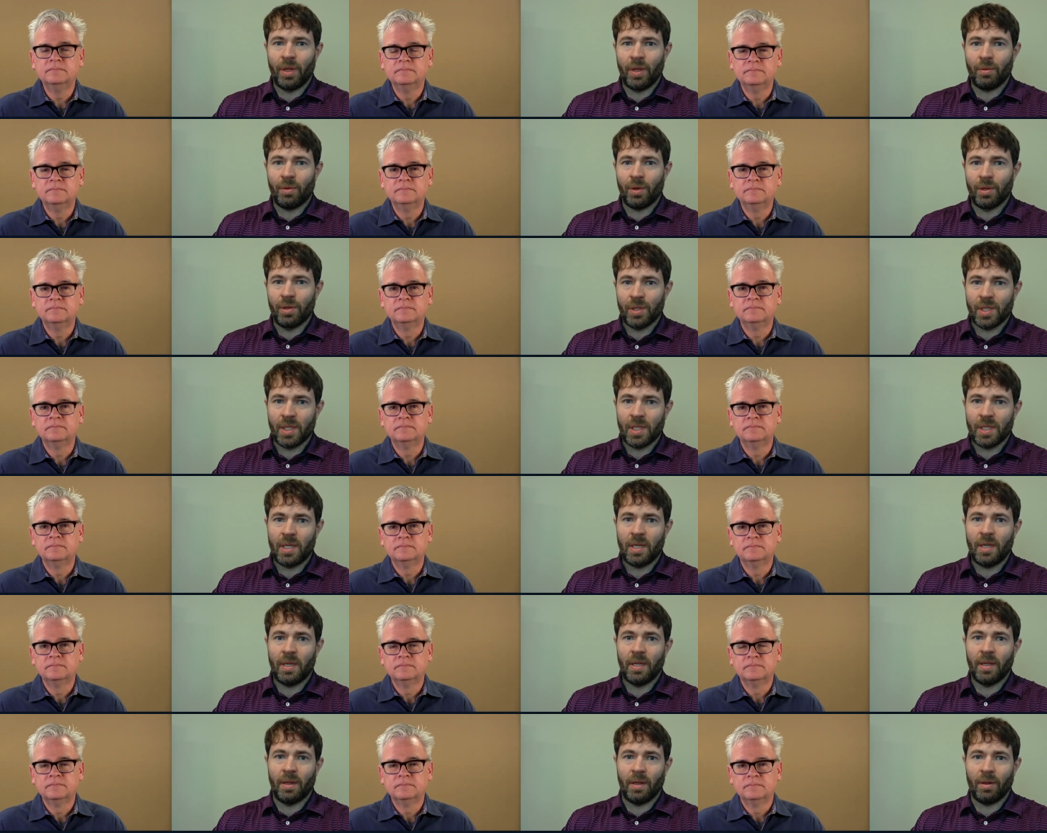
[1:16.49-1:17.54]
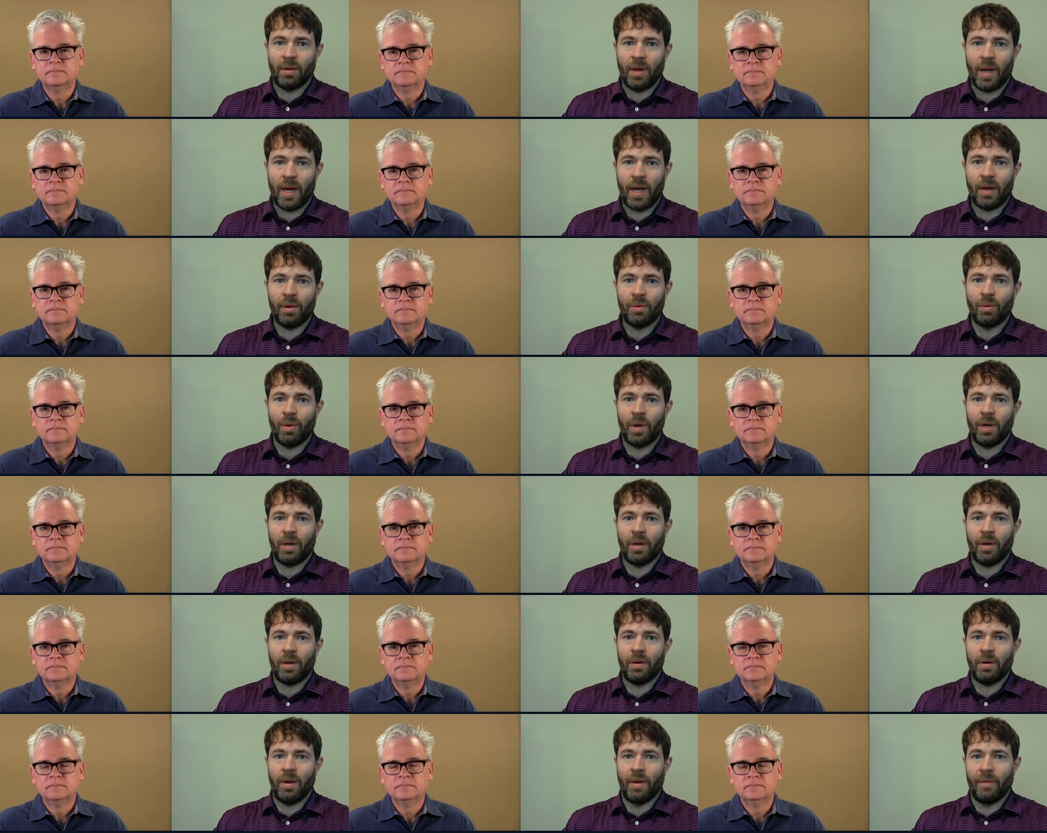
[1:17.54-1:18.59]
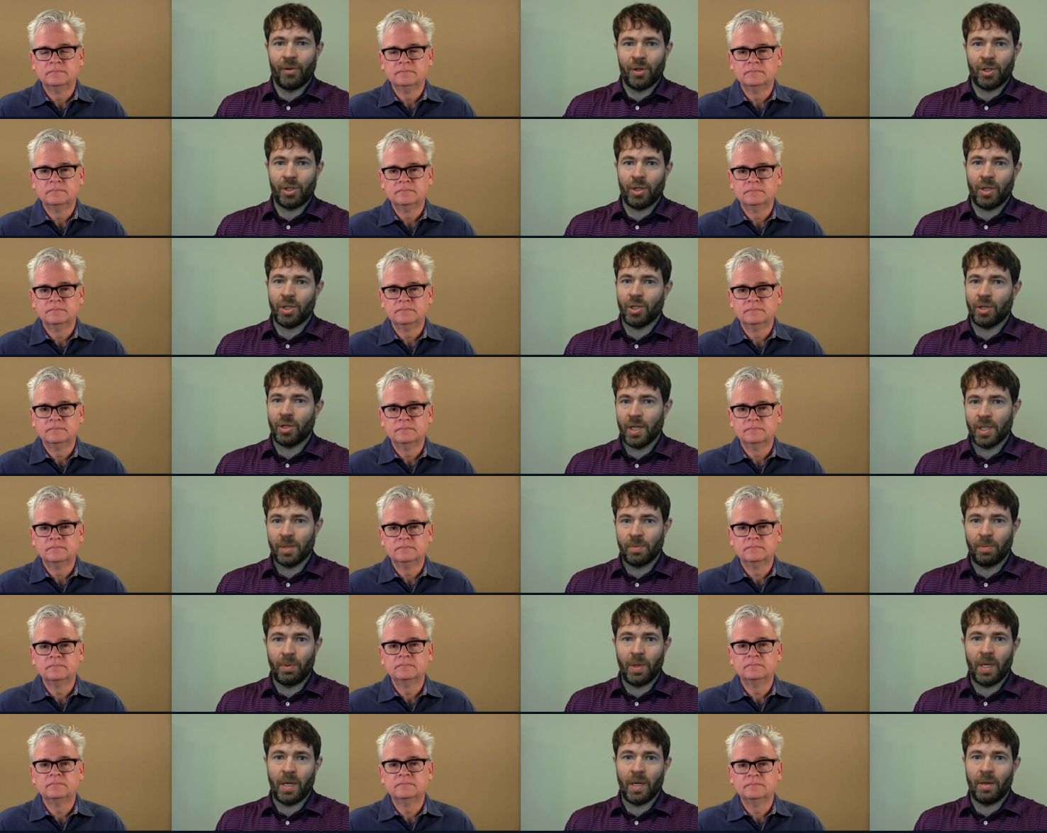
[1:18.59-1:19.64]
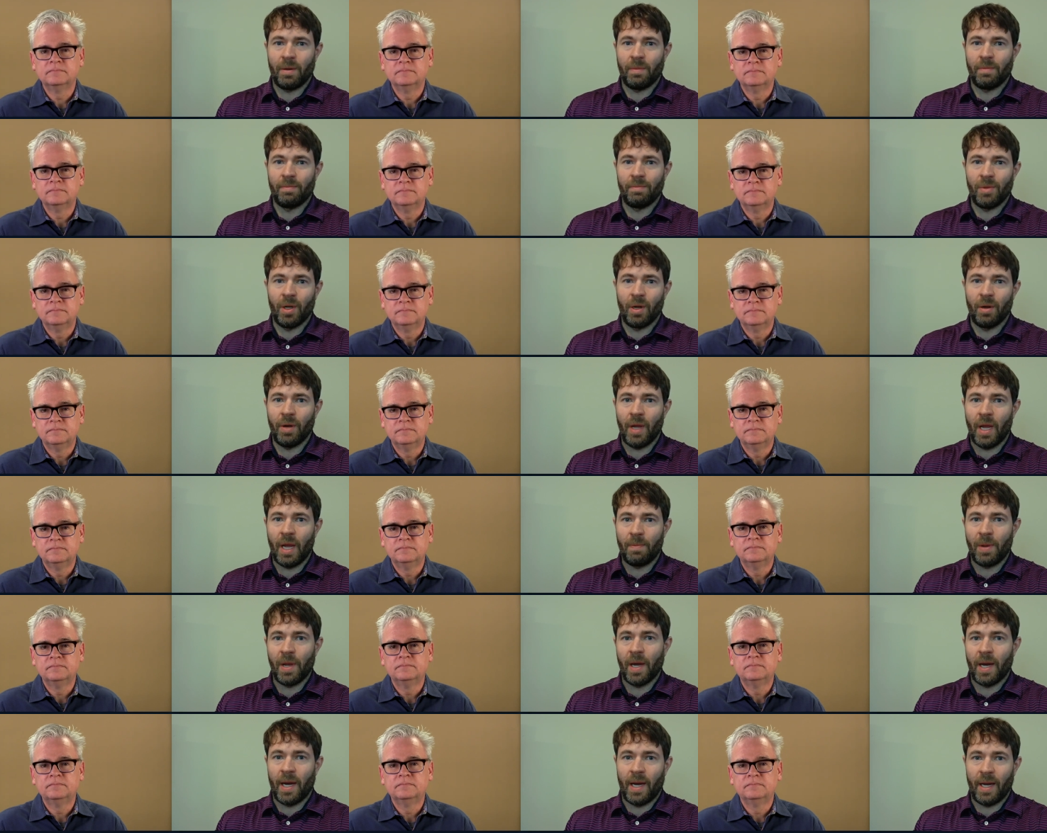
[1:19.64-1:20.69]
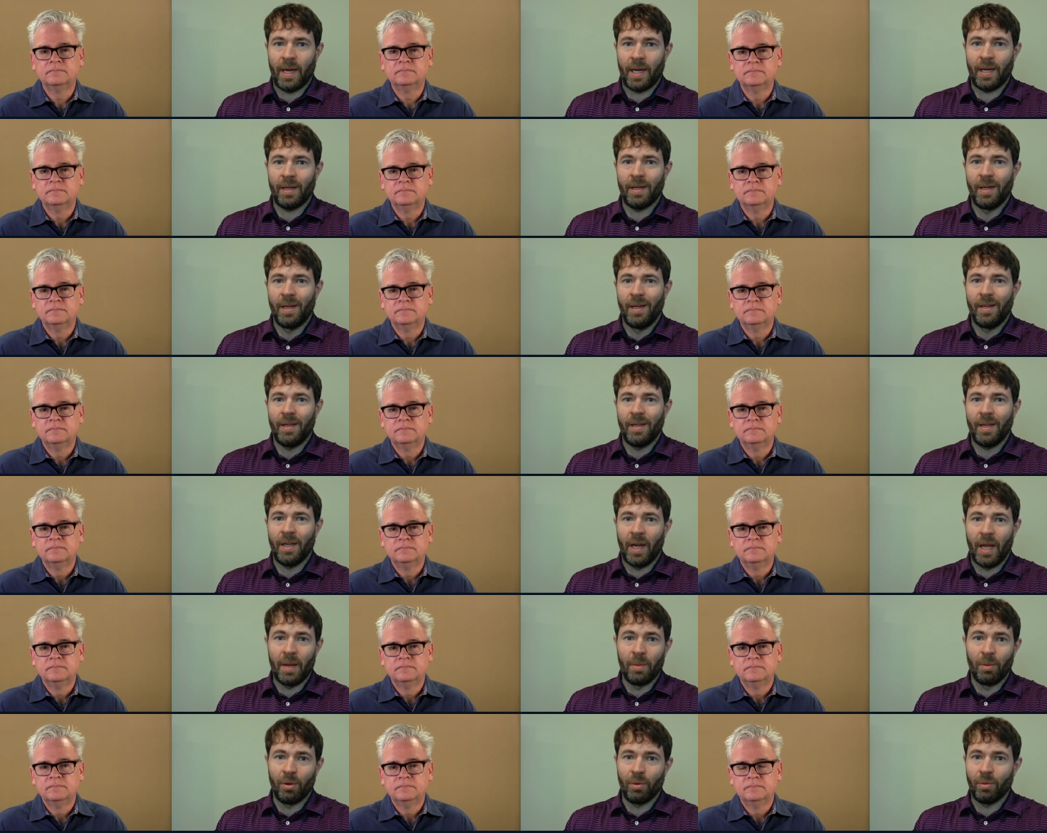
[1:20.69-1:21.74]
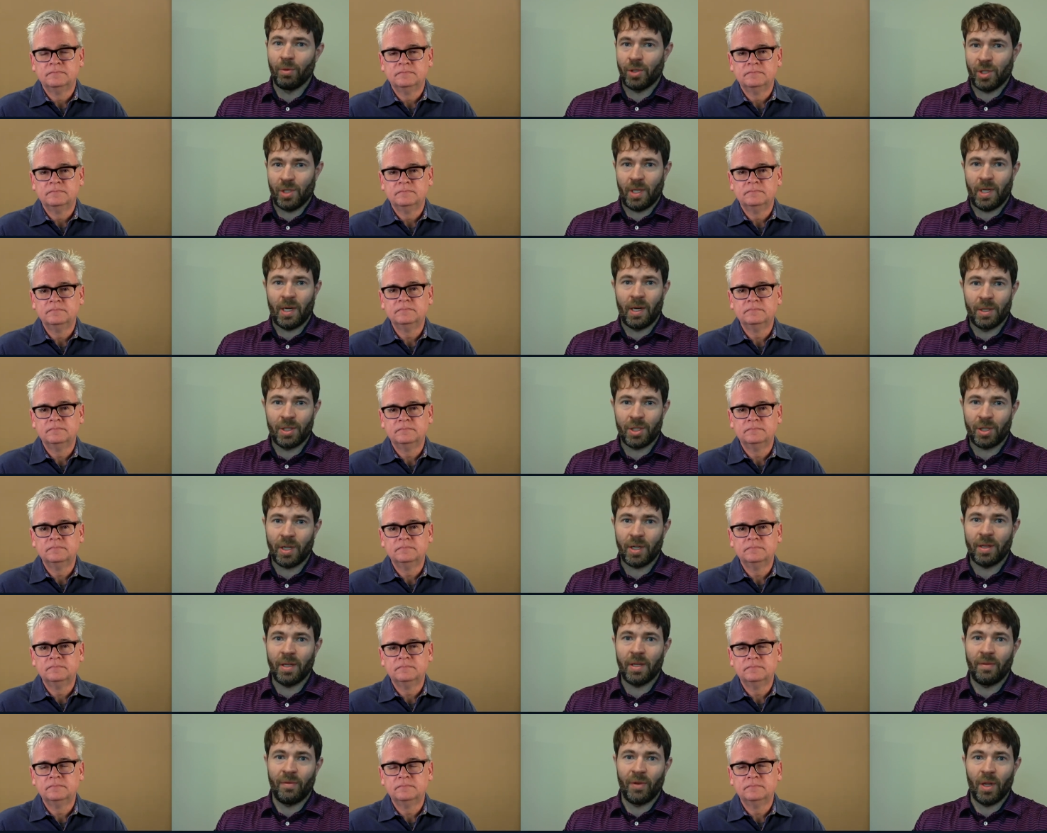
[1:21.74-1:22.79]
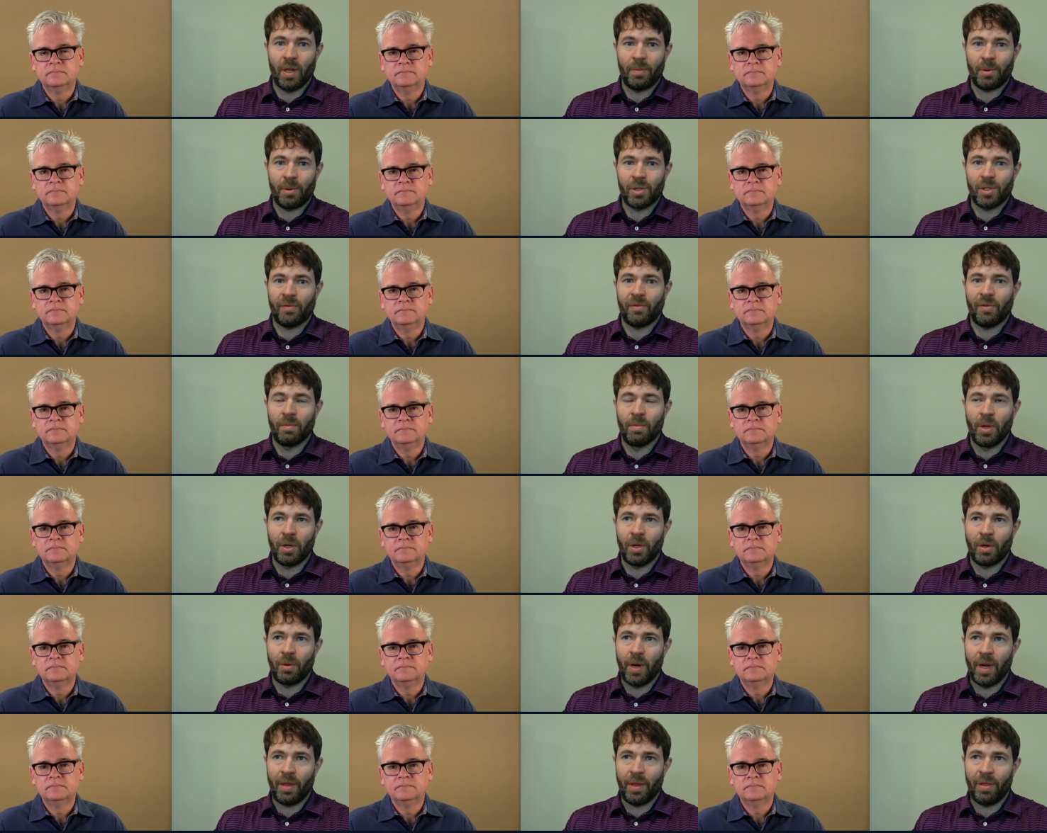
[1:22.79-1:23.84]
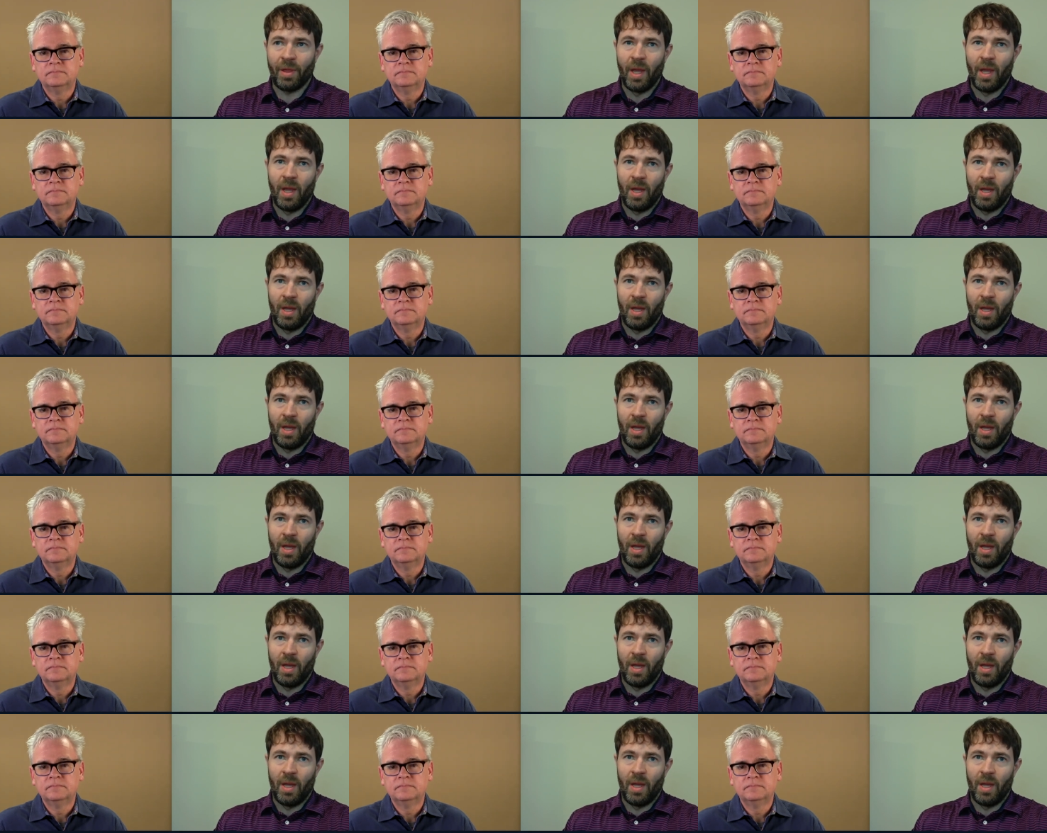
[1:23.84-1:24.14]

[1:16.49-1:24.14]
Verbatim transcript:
Speaker 1: that we're used to seeing in the cloud, where infrastructure has become, you know, API enabled, which is a construct that developers are familiar with,